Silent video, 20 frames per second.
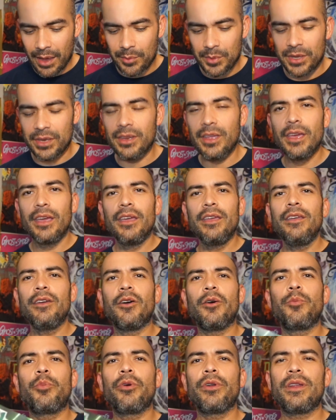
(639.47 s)
I mean, you
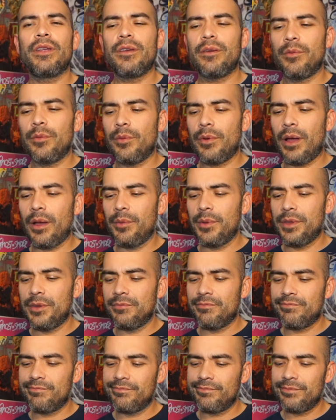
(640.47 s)
know, pretty, I
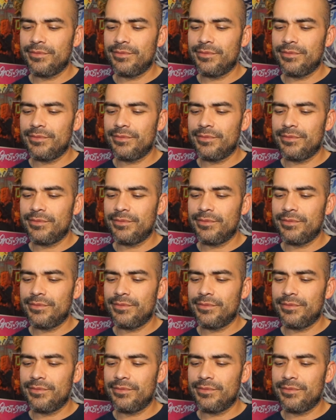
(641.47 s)
mean...